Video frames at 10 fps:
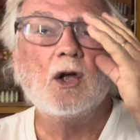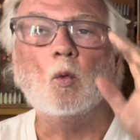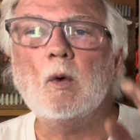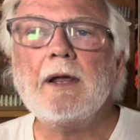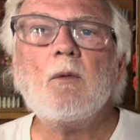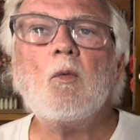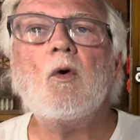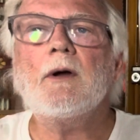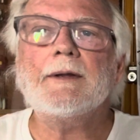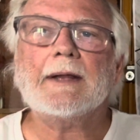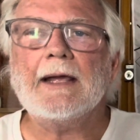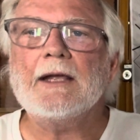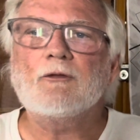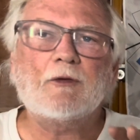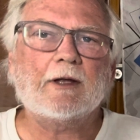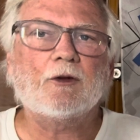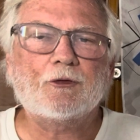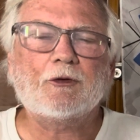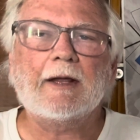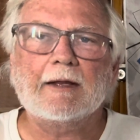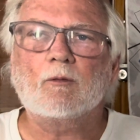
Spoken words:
we want a fail-safe.